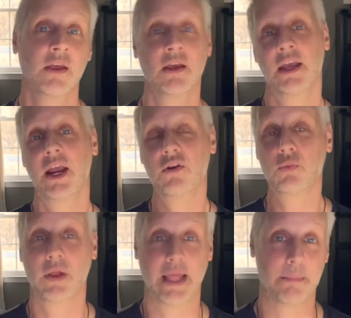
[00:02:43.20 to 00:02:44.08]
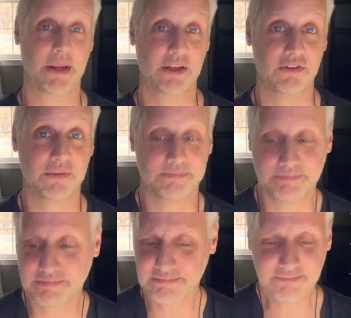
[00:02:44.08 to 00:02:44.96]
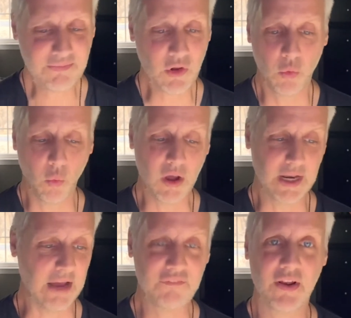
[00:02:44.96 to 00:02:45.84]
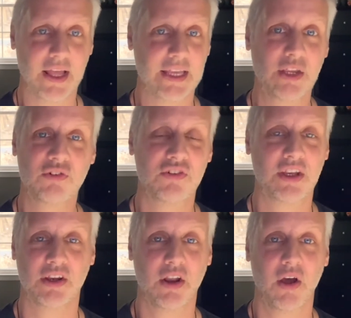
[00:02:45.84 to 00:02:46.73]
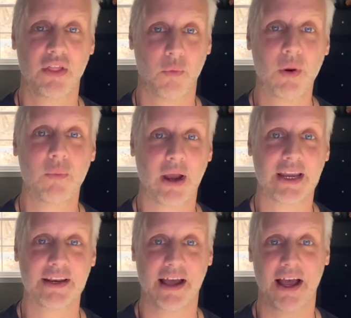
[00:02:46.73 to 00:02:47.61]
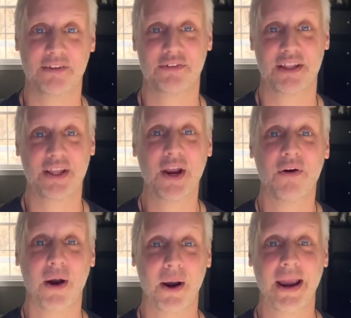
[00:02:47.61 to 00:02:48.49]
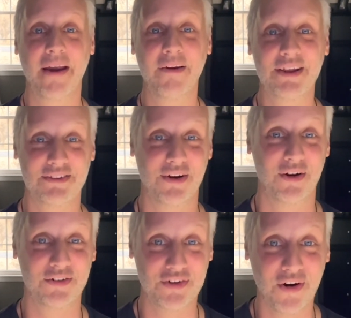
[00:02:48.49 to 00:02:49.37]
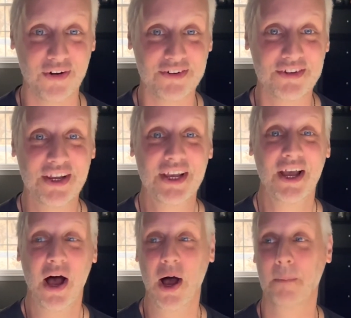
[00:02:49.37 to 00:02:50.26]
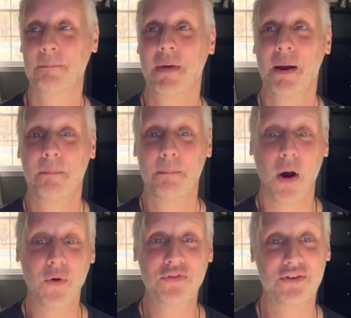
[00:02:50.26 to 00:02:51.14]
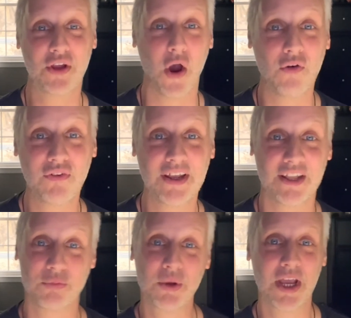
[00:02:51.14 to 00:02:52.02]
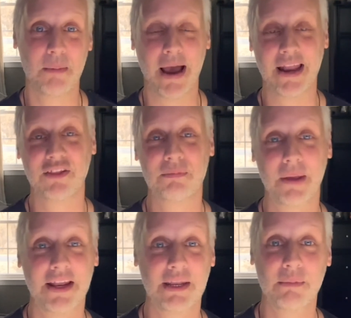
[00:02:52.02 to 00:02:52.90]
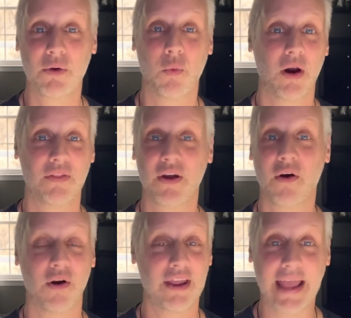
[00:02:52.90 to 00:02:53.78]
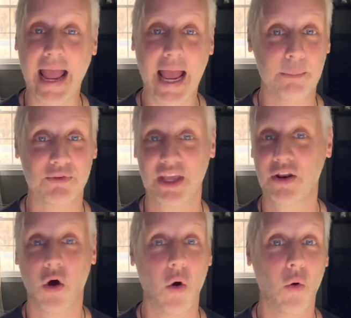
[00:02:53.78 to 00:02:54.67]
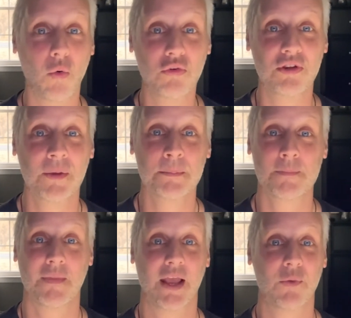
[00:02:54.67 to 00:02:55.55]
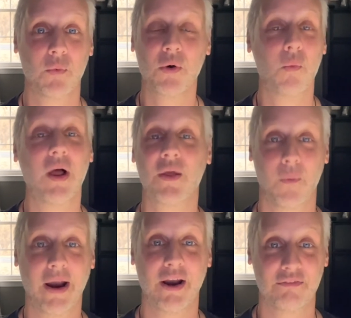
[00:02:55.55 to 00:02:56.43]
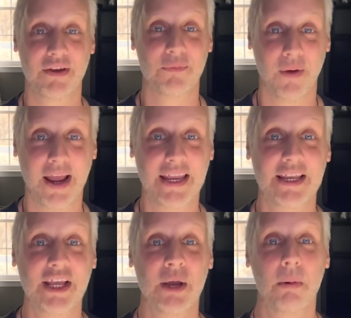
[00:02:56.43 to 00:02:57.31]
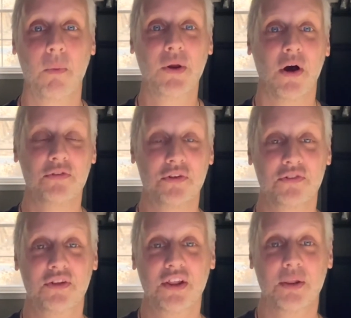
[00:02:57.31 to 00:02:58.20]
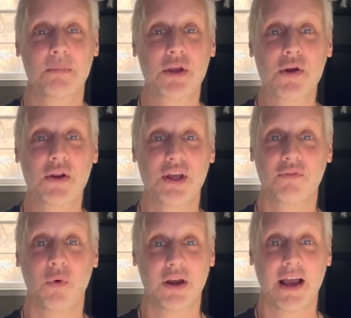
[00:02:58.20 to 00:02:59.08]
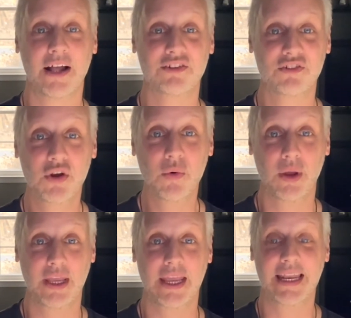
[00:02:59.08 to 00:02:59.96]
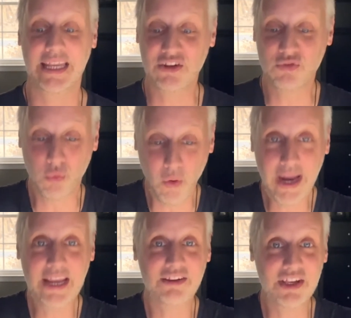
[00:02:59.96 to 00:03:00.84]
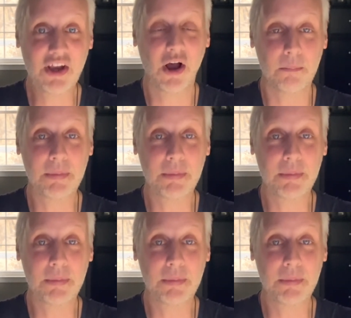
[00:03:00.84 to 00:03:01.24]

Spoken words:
here's what that means. One, I feel like you just need to know that we recognize that there are areas in our church post COVID, as we come out of this pandemic, where there are gaps and holes, and we're well aware of it, right? But we also see the beauty of what God's doing, and He's raising up